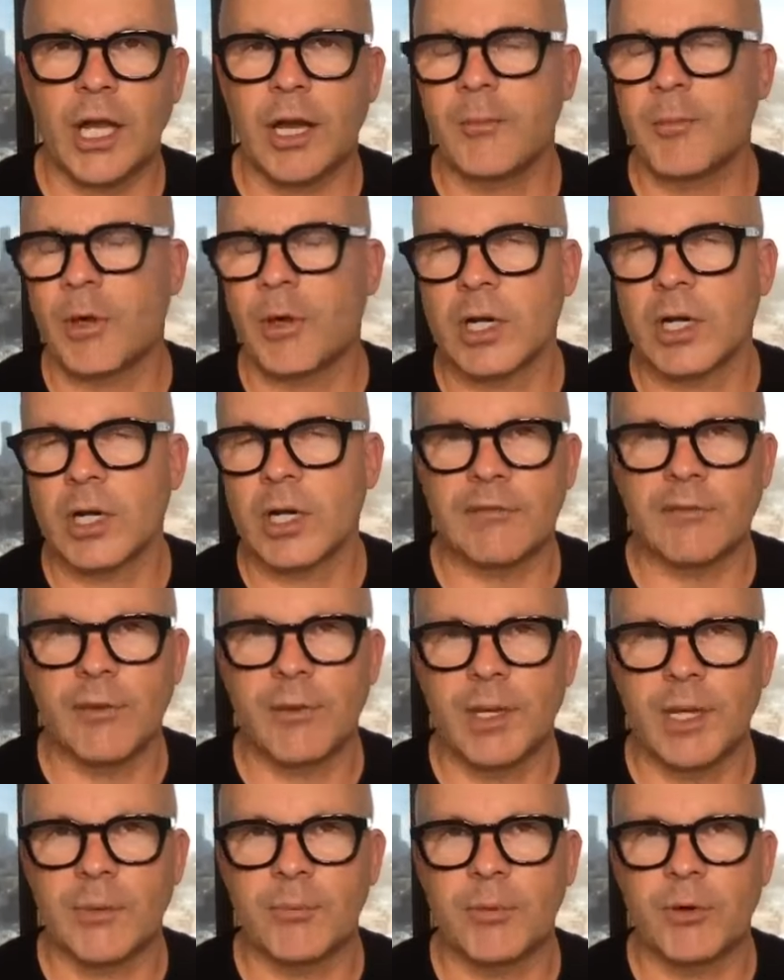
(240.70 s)
I'm not going to give
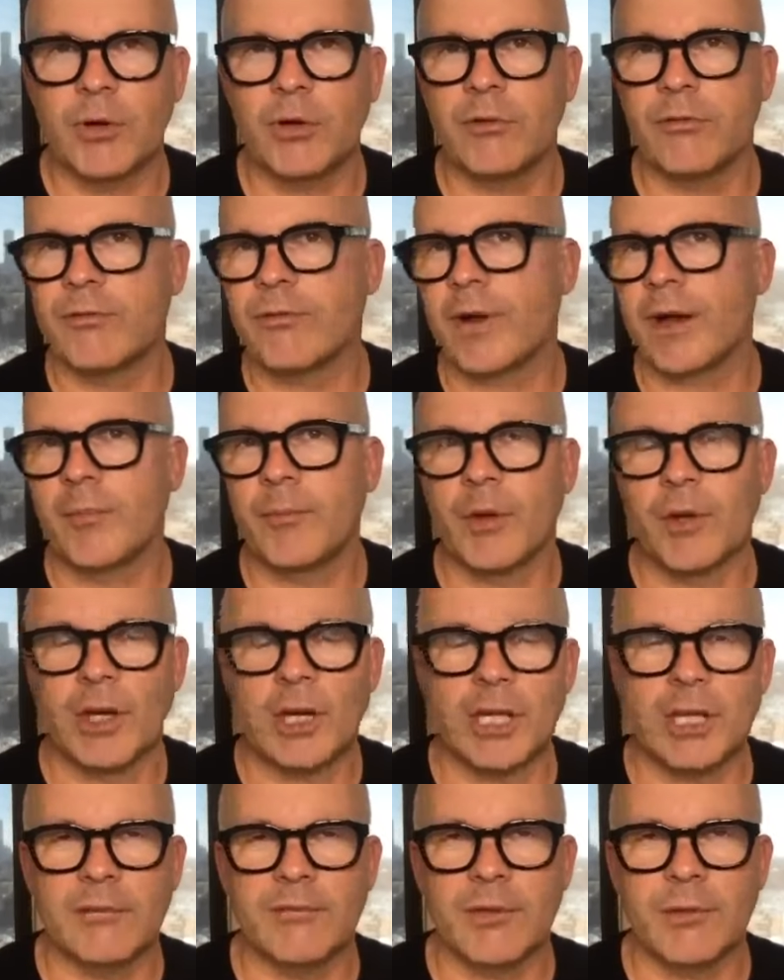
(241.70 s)
you any proof, I'm not going
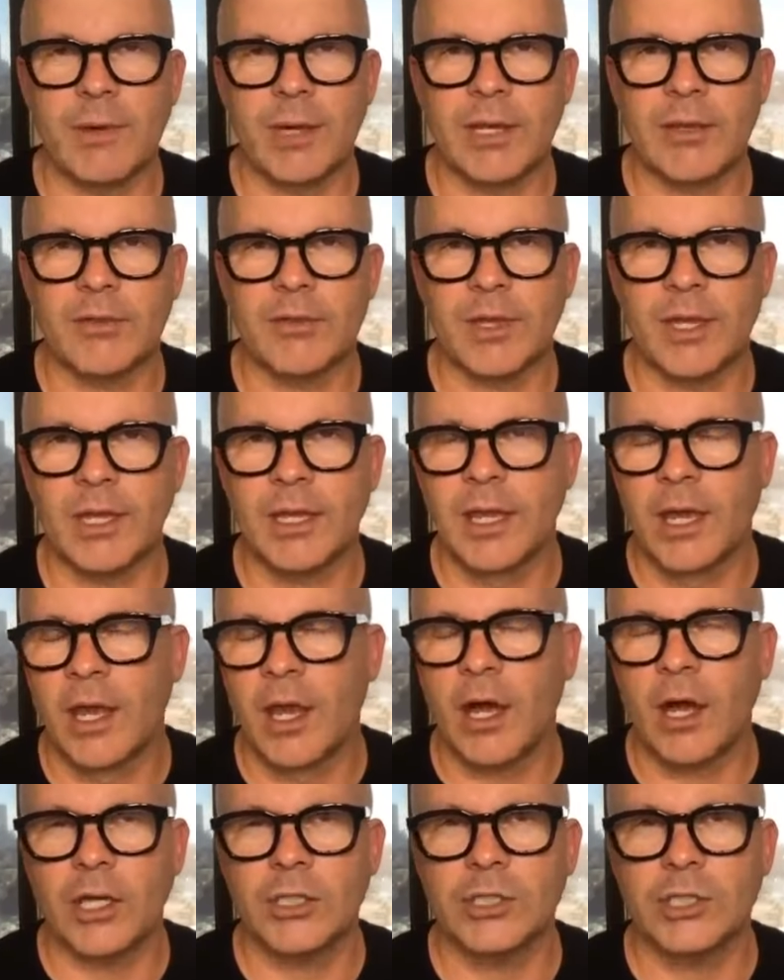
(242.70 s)
to give you anything,
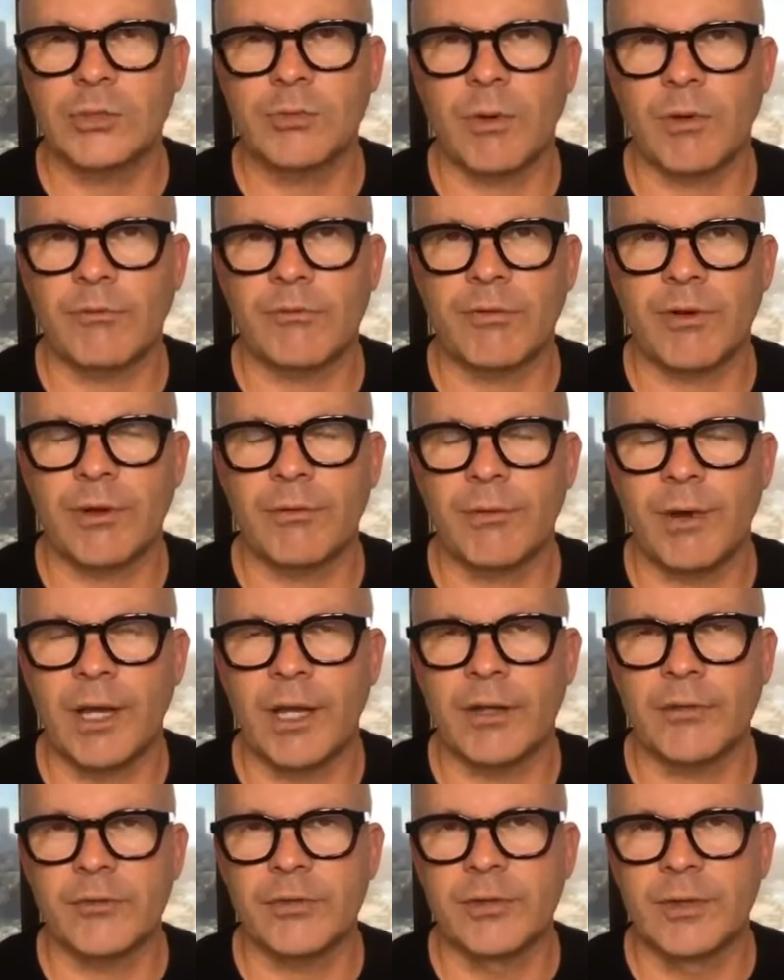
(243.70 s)
I just want free
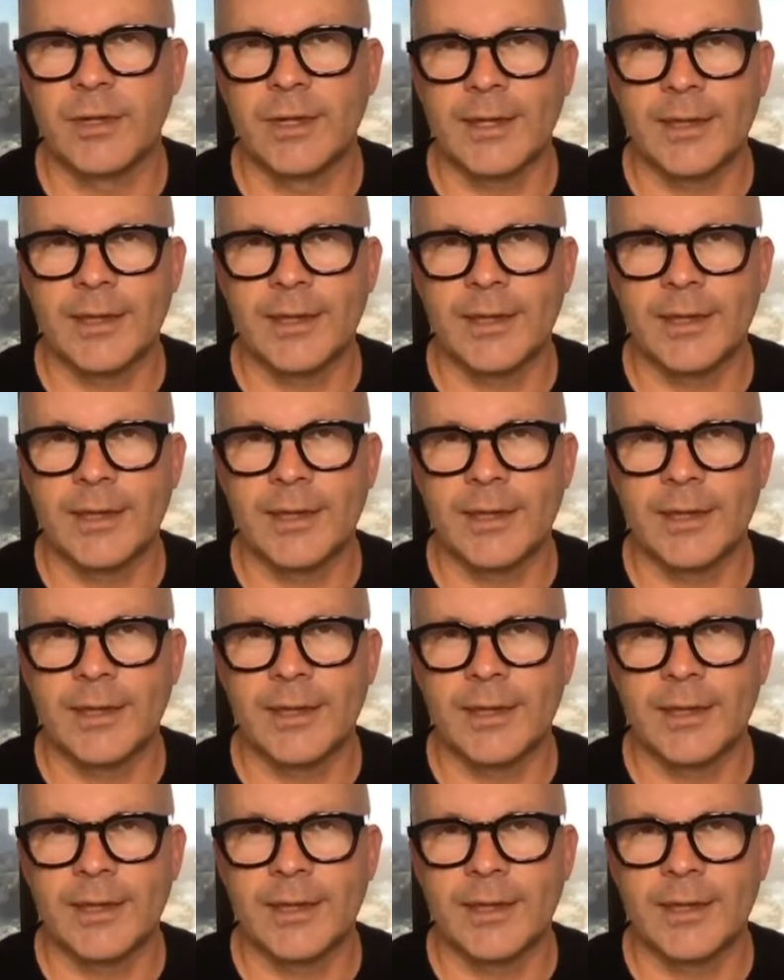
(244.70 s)
rent,